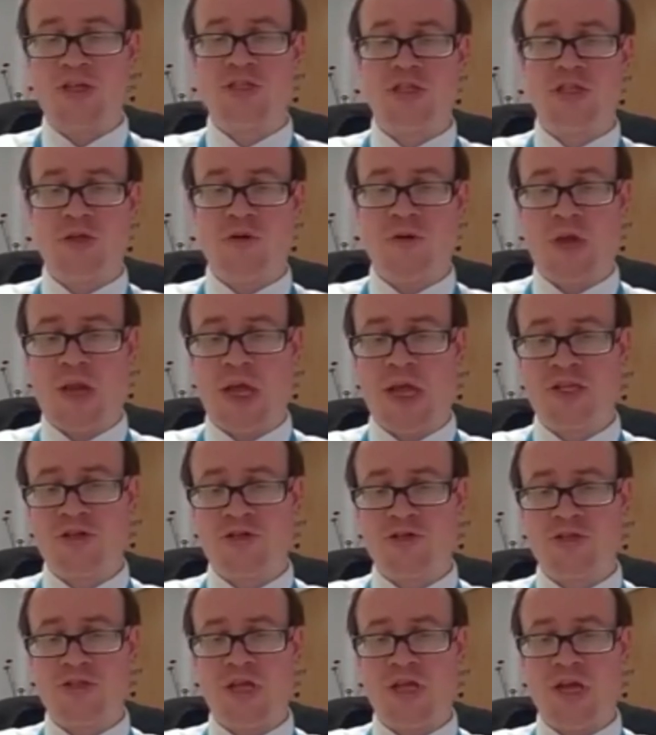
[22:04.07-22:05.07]
to and let
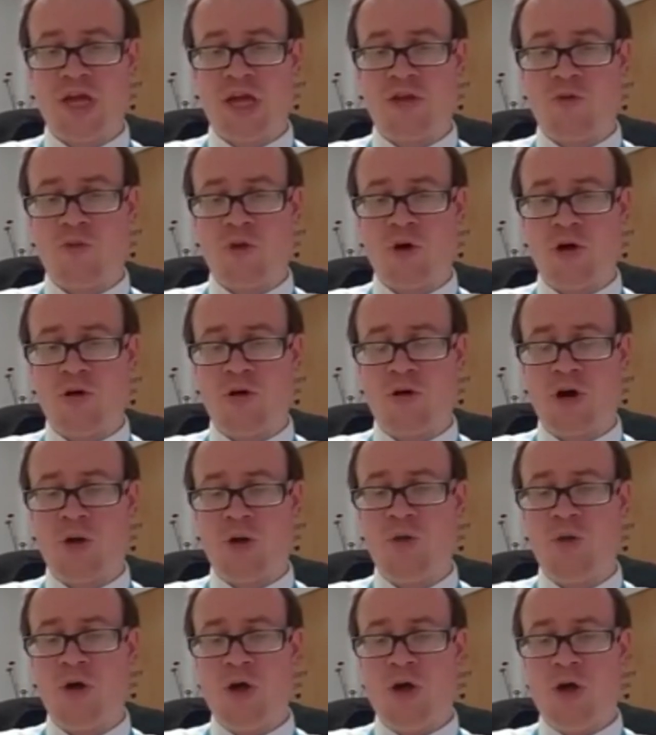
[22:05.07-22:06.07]
onto the A-level
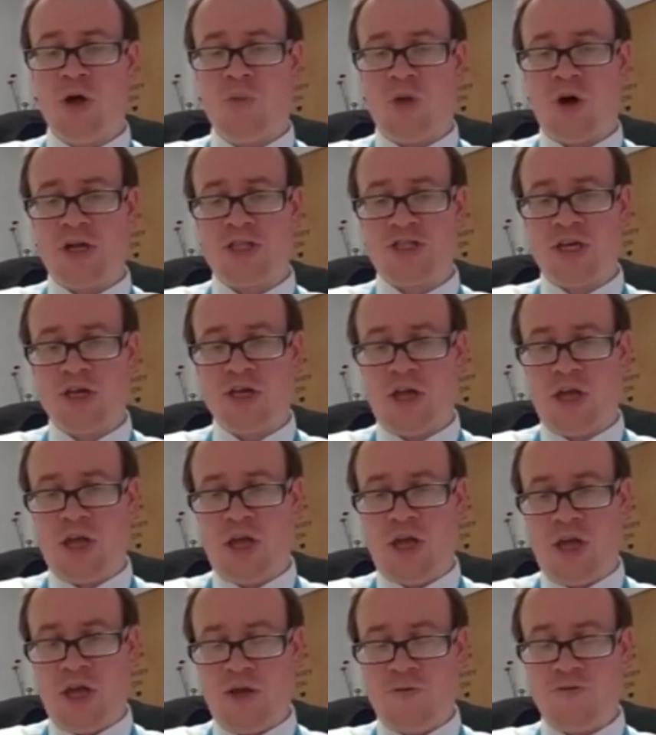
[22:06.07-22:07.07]
programme. But I'd say
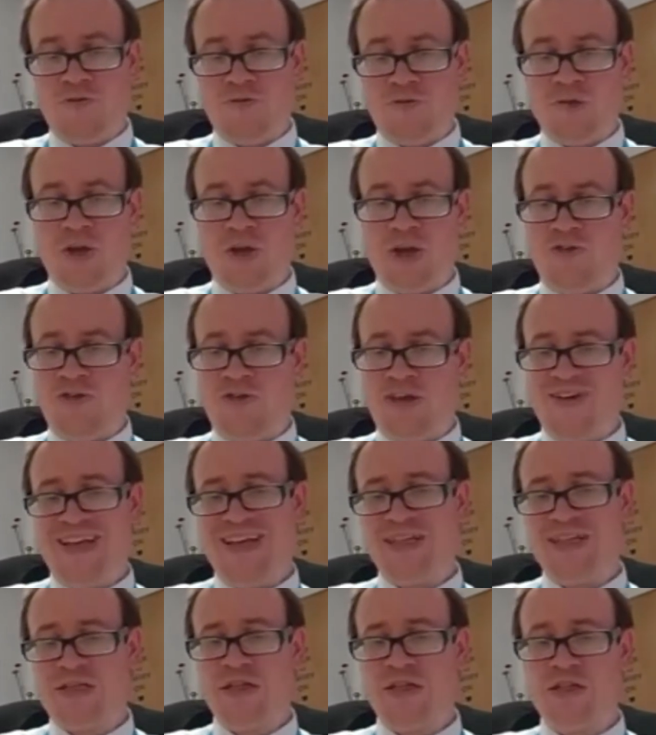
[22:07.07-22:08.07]
if it
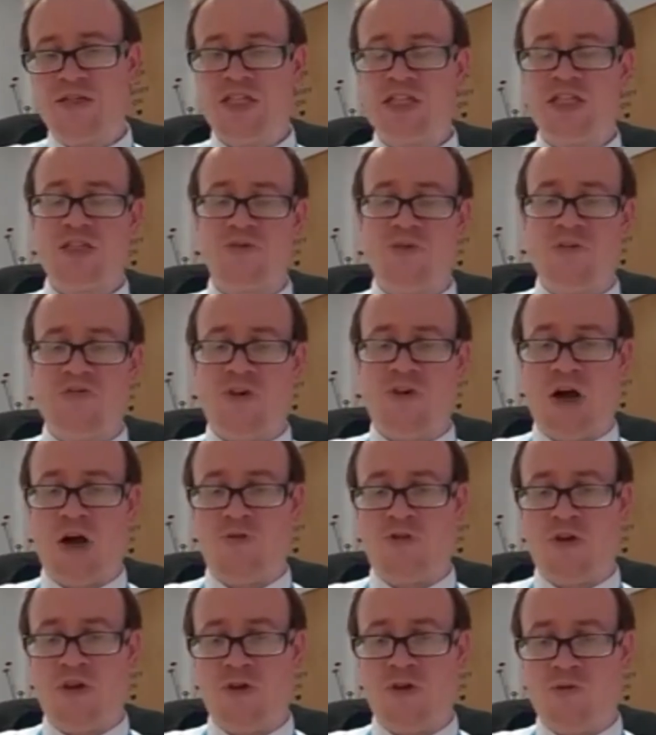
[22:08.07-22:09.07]
is a legitimate
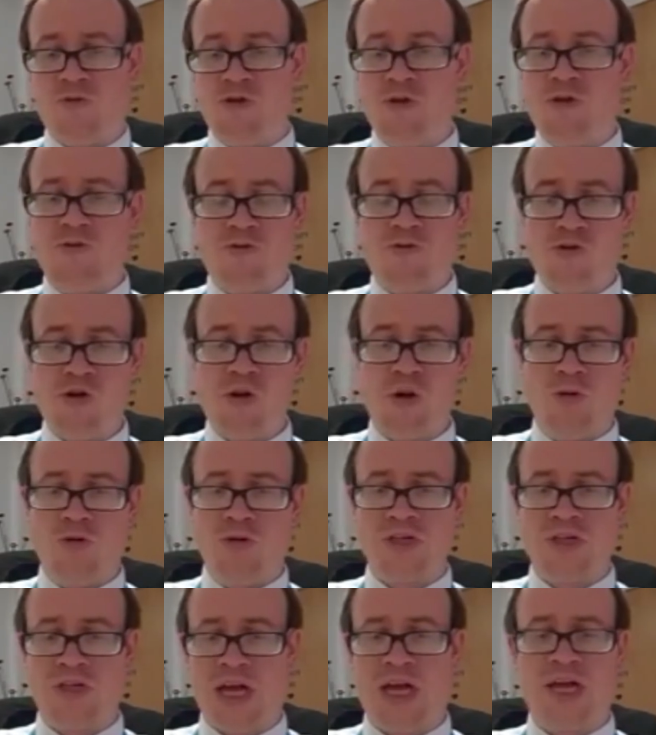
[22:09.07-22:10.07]
5, then the route through
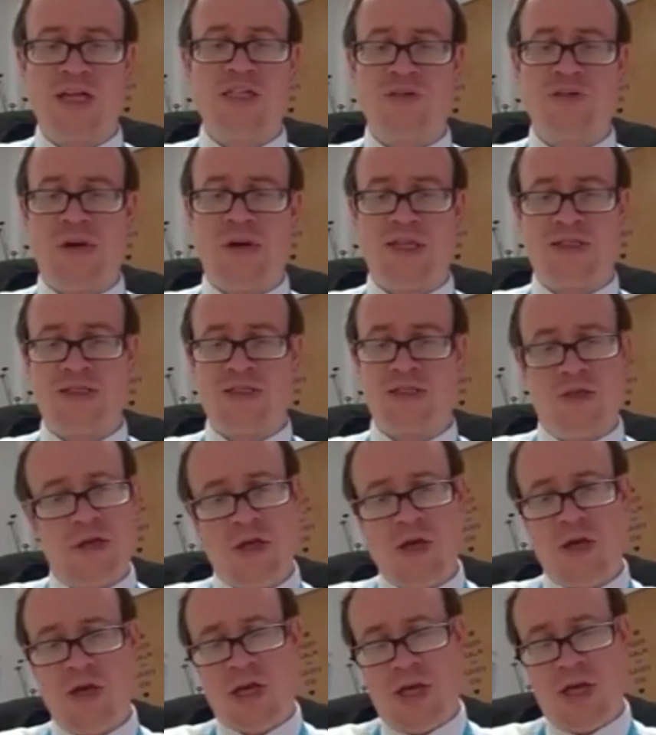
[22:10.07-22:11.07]
to get to
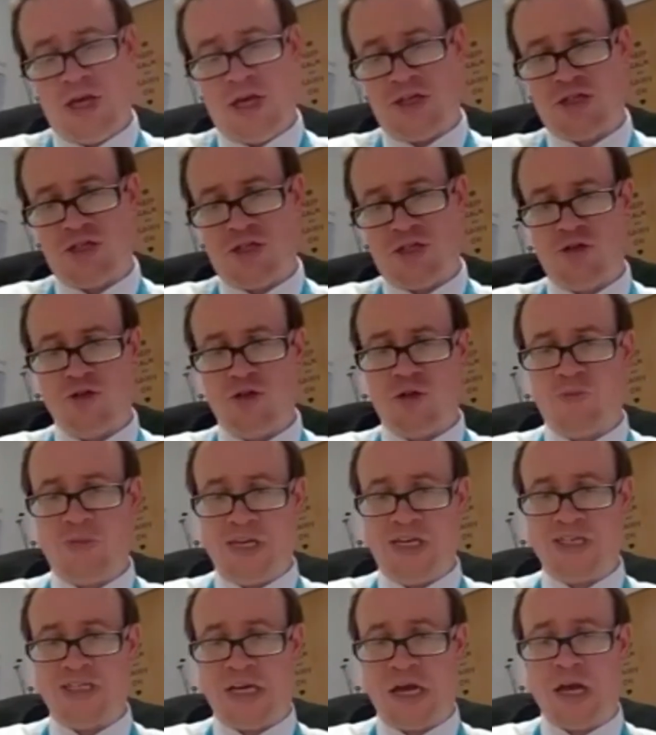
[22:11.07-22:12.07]
medicine is to do the
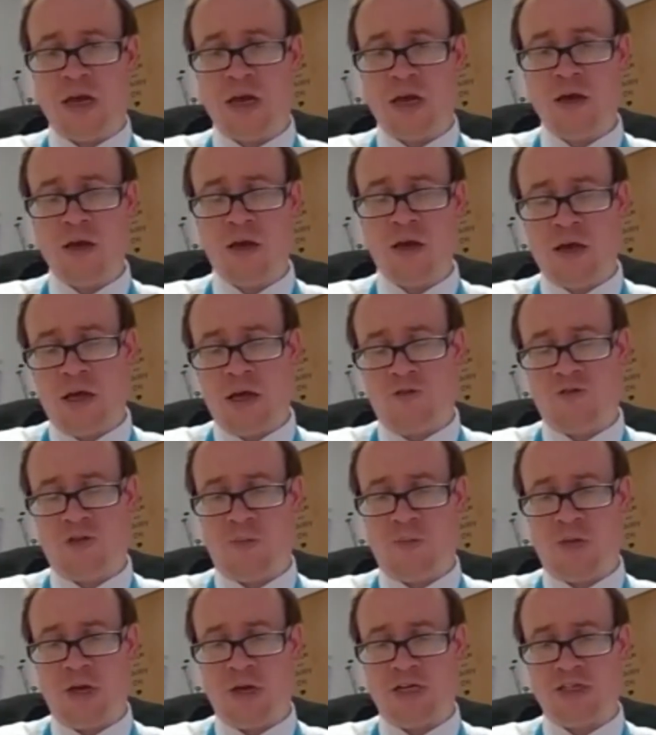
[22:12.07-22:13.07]
BTEC, if
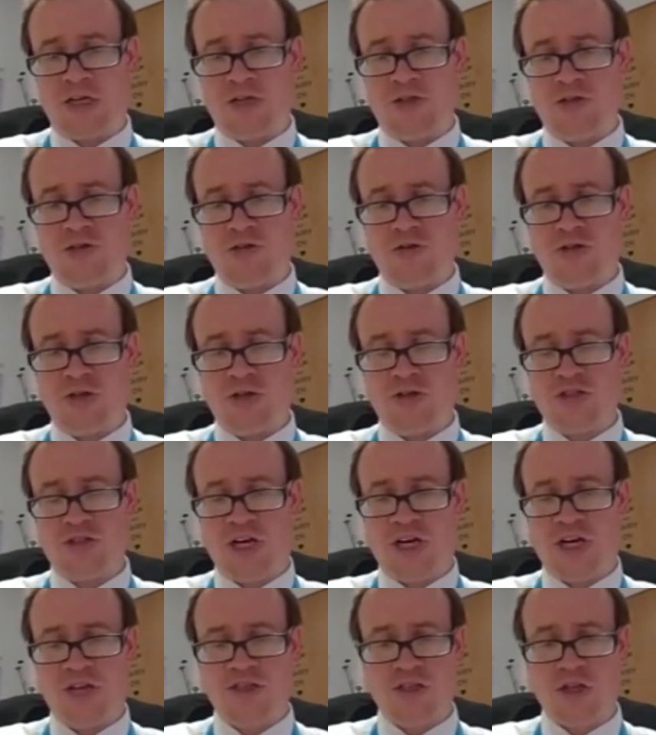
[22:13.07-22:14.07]
that makes sense, Georgia. Does
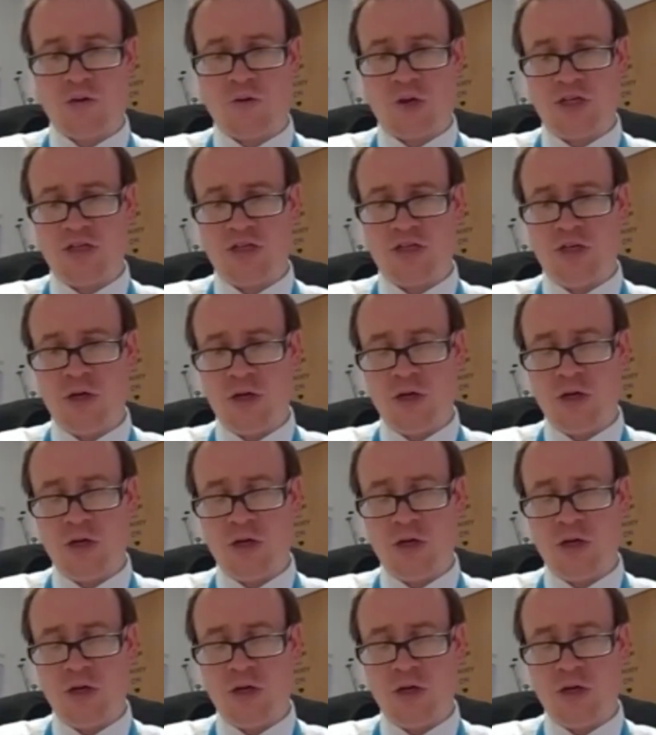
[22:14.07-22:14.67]
that answer the question?